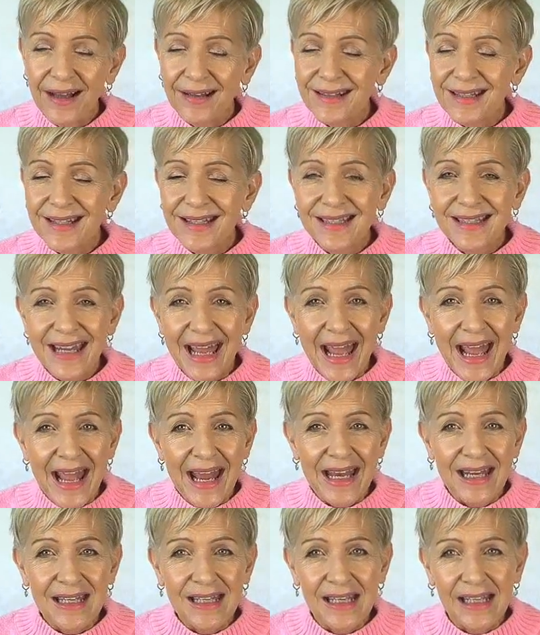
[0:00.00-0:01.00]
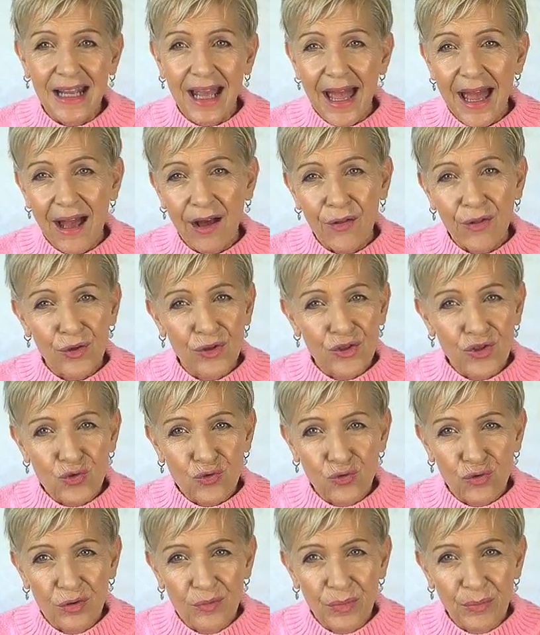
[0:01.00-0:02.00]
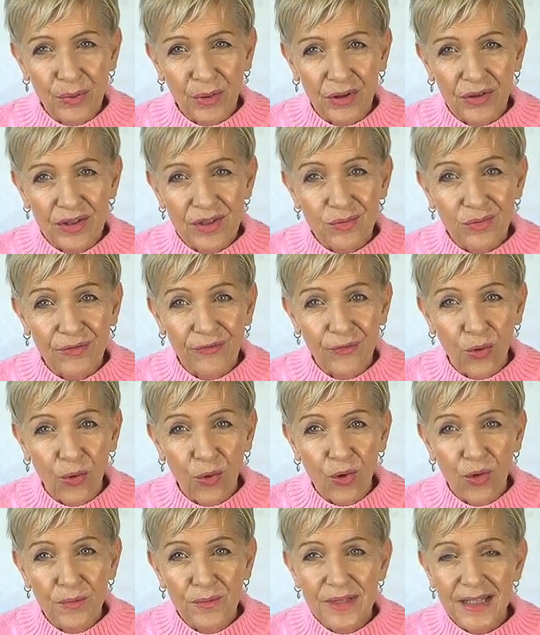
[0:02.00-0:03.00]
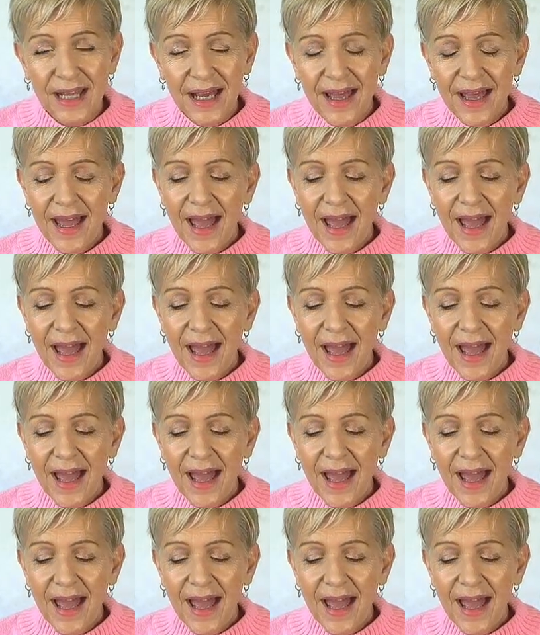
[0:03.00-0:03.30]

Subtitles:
understanding how those trauma bonds were formed,